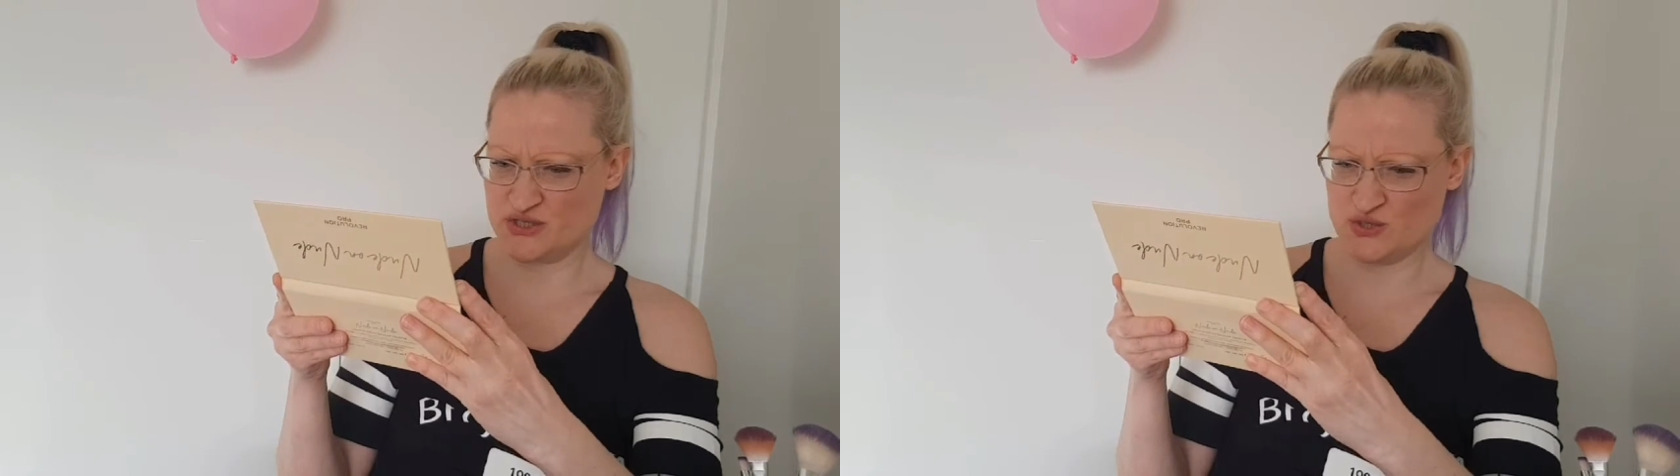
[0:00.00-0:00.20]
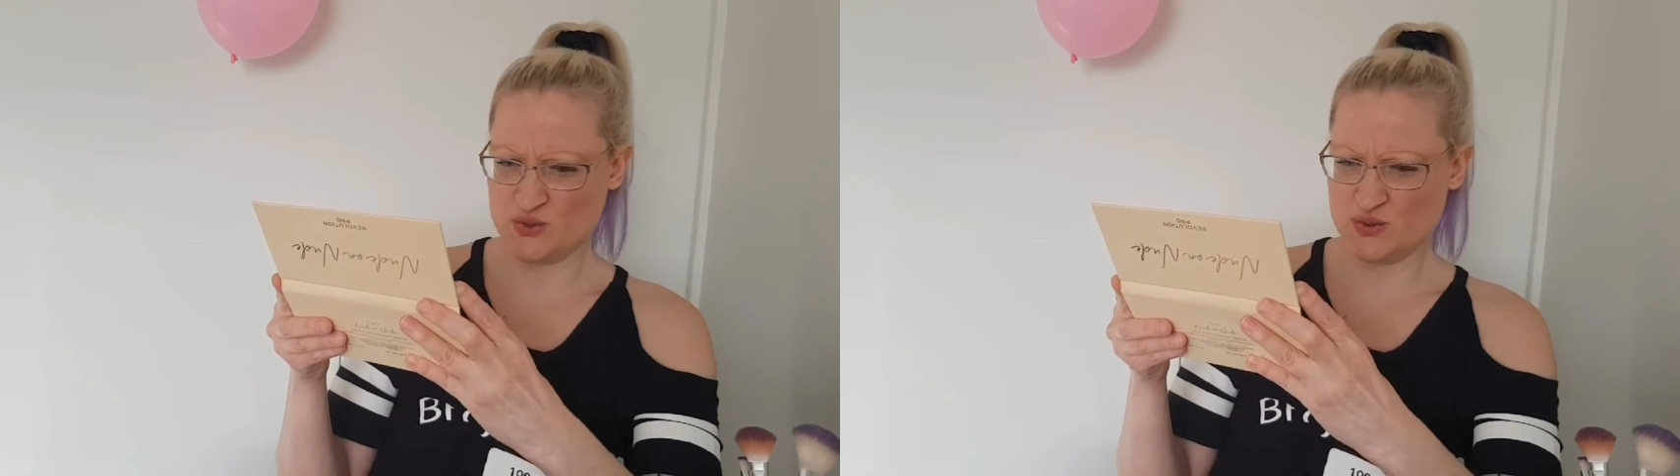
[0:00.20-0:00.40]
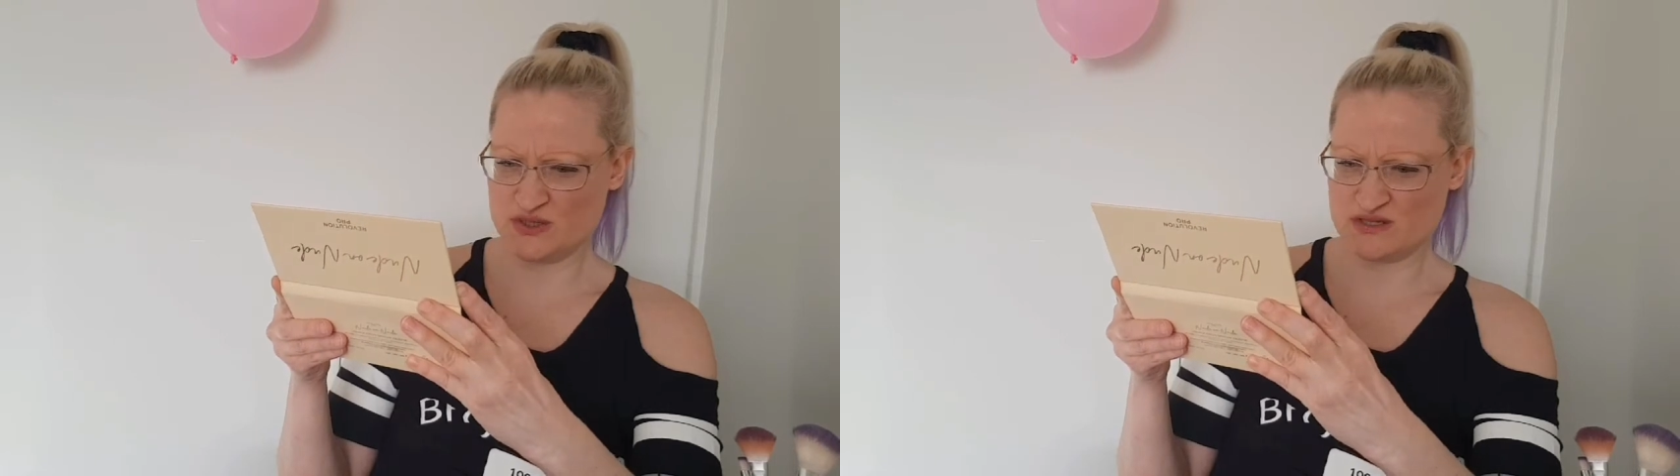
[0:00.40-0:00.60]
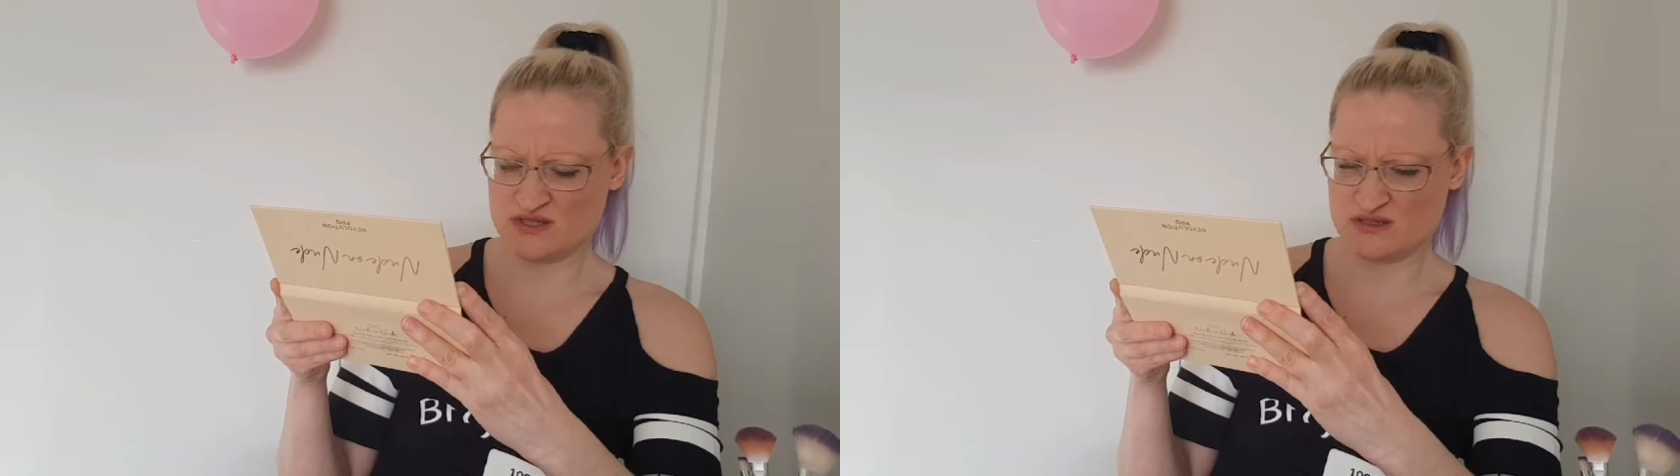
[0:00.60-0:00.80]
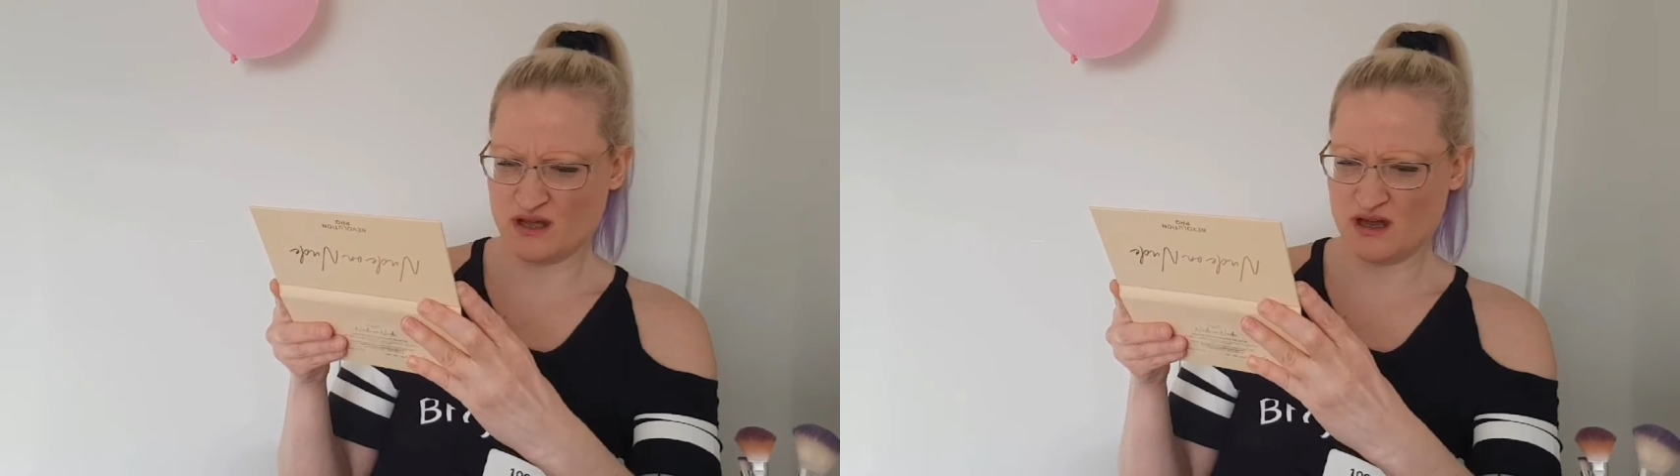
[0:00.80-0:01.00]
suit,
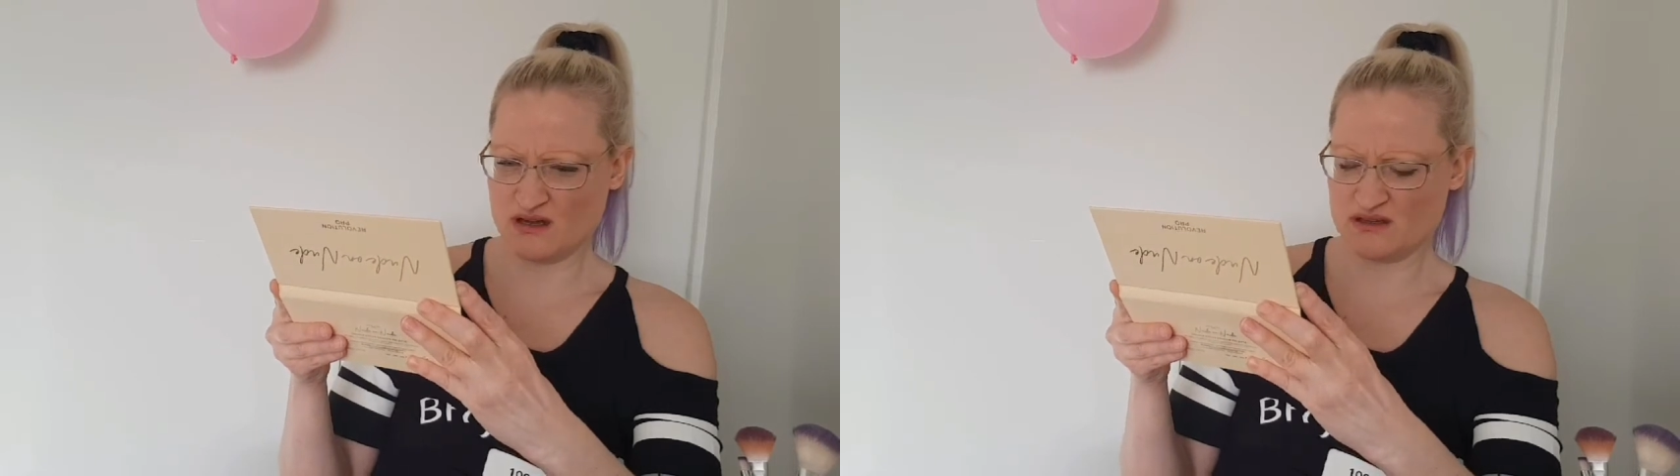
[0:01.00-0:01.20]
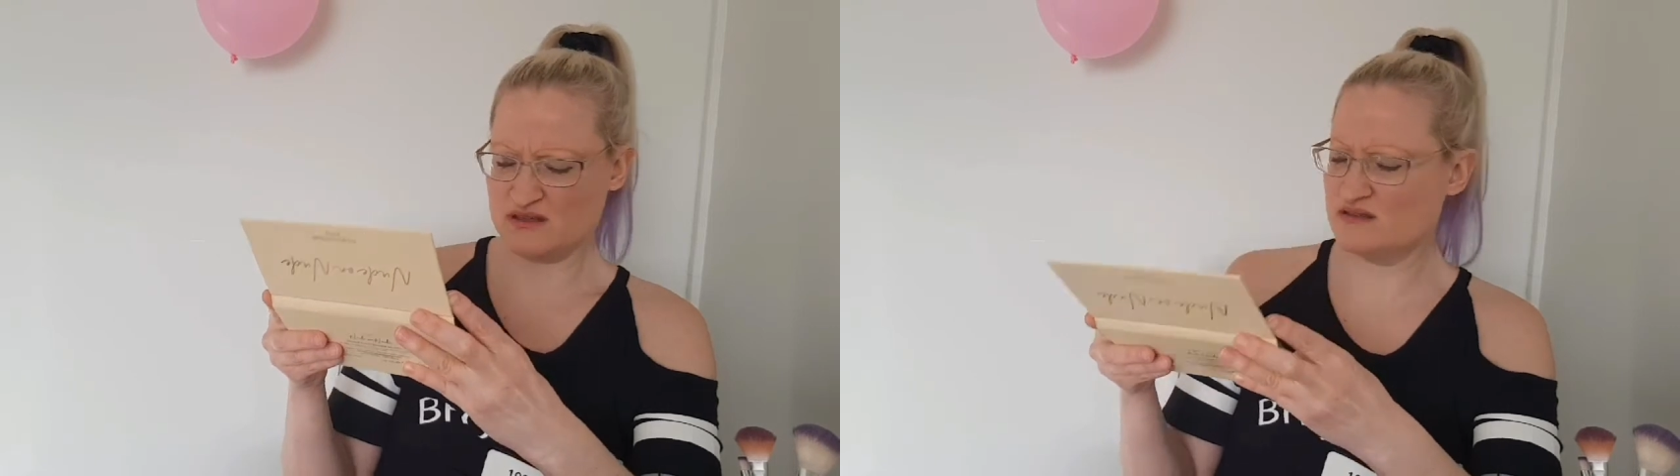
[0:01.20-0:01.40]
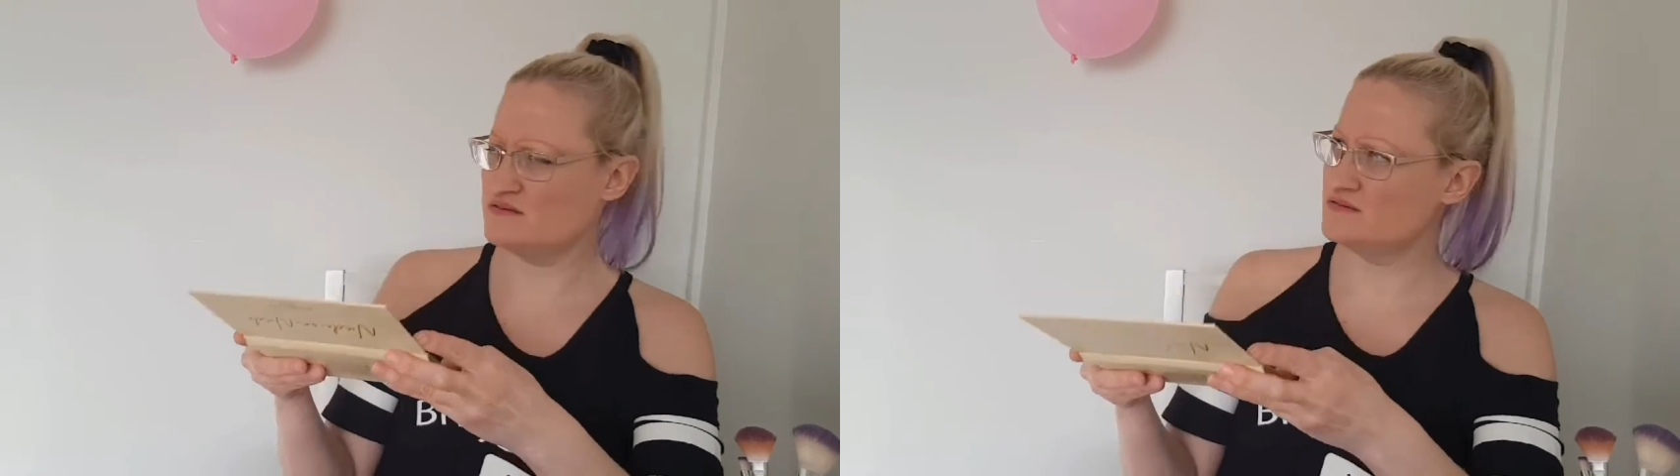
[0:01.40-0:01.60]
stock.